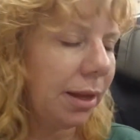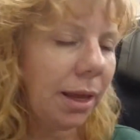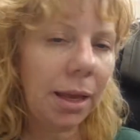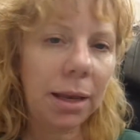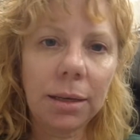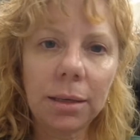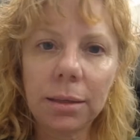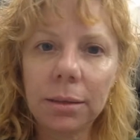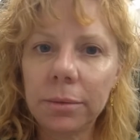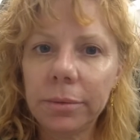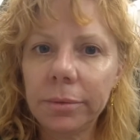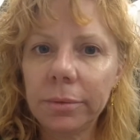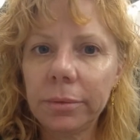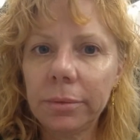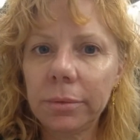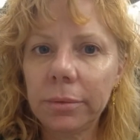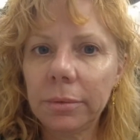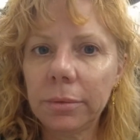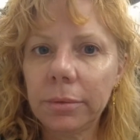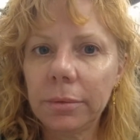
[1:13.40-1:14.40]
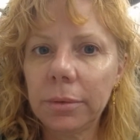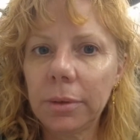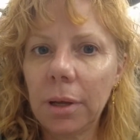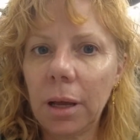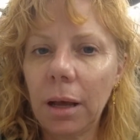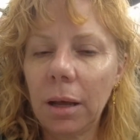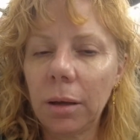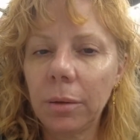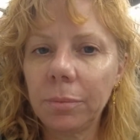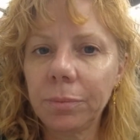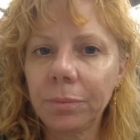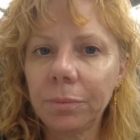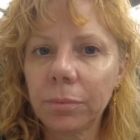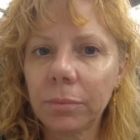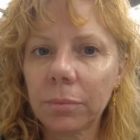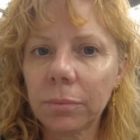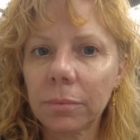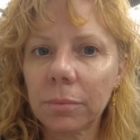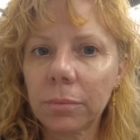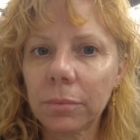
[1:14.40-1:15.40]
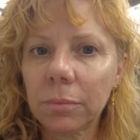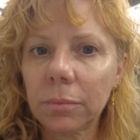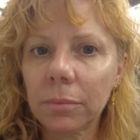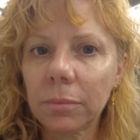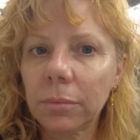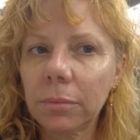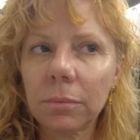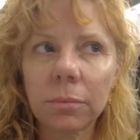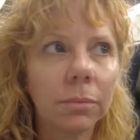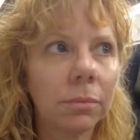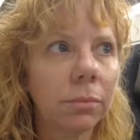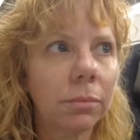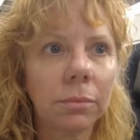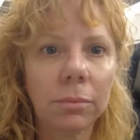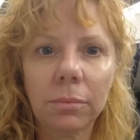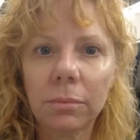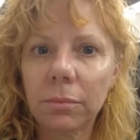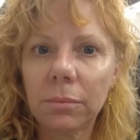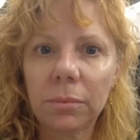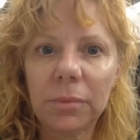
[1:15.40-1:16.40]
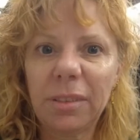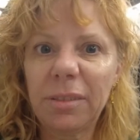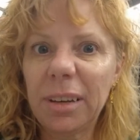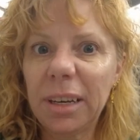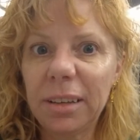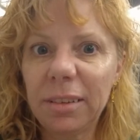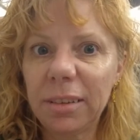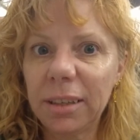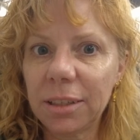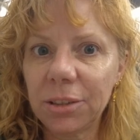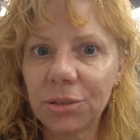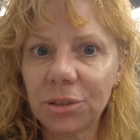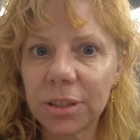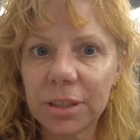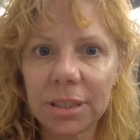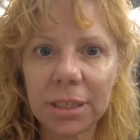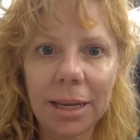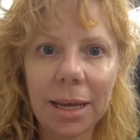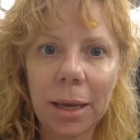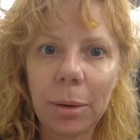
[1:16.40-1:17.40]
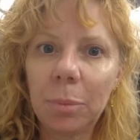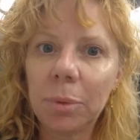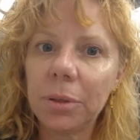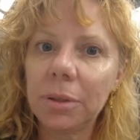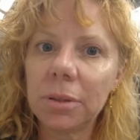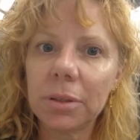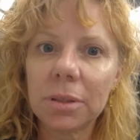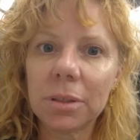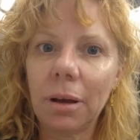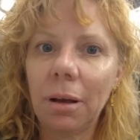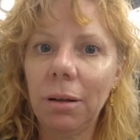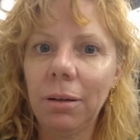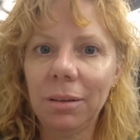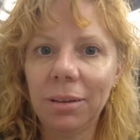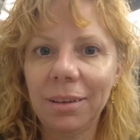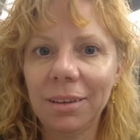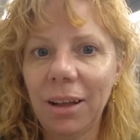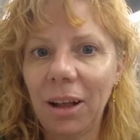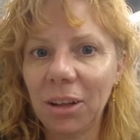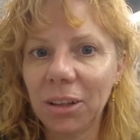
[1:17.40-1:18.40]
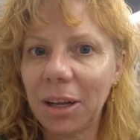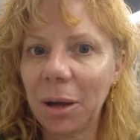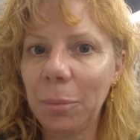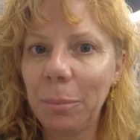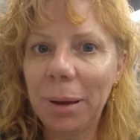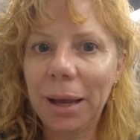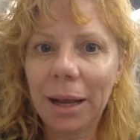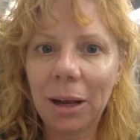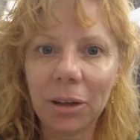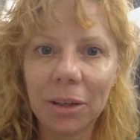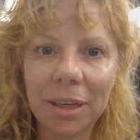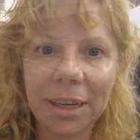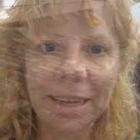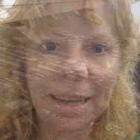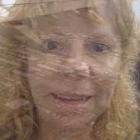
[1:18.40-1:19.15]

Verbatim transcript: then um, if anything interesting happens, I'll, I'll come back on